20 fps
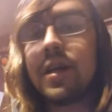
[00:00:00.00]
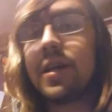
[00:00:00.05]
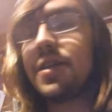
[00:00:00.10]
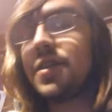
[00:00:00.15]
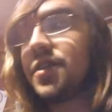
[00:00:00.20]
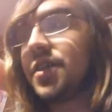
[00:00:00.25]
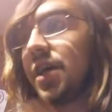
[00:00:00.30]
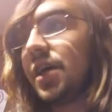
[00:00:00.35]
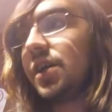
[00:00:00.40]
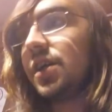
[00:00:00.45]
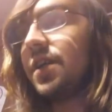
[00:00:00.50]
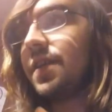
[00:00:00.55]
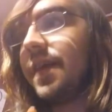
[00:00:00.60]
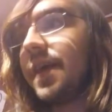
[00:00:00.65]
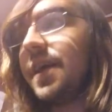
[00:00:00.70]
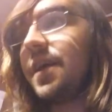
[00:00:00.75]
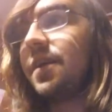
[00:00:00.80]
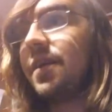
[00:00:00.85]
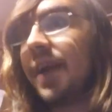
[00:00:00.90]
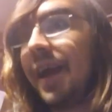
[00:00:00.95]
until
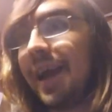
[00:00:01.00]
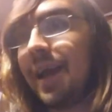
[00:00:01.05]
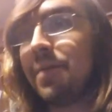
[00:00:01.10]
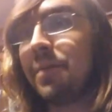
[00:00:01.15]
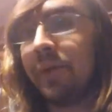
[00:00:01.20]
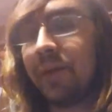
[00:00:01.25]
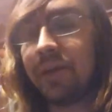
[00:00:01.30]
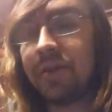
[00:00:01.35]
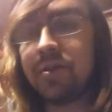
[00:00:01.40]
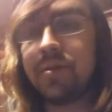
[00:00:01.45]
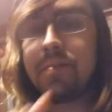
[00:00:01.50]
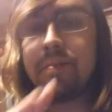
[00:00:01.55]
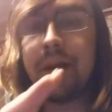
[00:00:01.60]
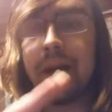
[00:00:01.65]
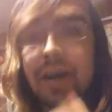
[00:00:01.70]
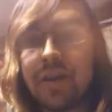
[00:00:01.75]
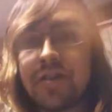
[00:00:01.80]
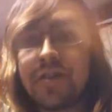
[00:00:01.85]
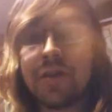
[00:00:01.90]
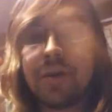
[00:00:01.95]
they are able to
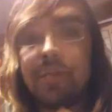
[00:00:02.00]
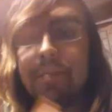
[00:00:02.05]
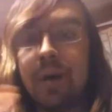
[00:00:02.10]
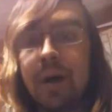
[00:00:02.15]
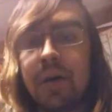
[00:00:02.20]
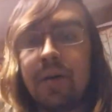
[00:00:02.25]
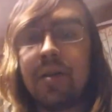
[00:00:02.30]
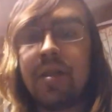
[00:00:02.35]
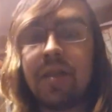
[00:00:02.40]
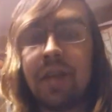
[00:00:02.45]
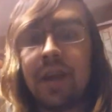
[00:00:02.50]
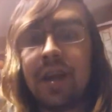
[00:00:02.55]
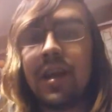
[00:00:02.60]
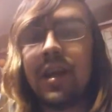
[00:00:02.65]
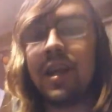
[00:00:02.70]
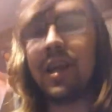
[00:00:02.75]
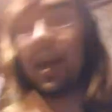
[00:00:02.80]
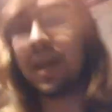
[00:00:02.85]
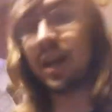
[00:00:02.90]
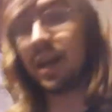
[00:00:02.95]
master both
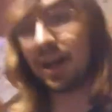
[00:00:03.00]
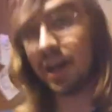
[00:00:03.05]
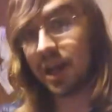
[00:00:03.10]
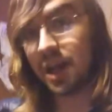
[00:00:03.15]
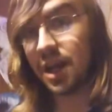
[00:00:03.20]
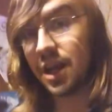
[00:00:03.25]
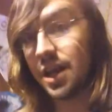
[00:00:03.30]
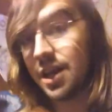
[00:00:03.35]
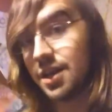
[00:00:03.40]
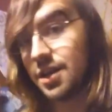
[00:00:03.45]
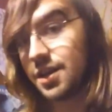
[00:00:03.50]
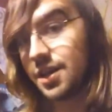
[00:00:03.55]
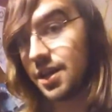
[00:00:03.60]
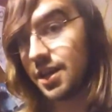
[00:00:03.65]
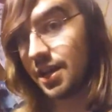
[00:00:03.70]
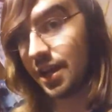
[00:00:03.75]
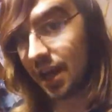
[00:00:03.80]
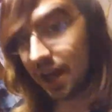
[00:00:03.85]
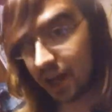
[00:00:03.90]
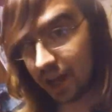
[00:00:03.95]
yin
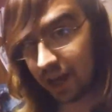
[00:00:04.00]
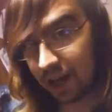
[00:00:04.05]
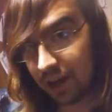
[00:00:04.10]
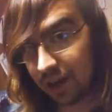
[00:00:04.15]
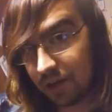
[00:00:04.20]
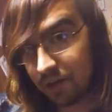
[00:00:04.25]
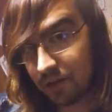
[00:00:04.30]
and yang.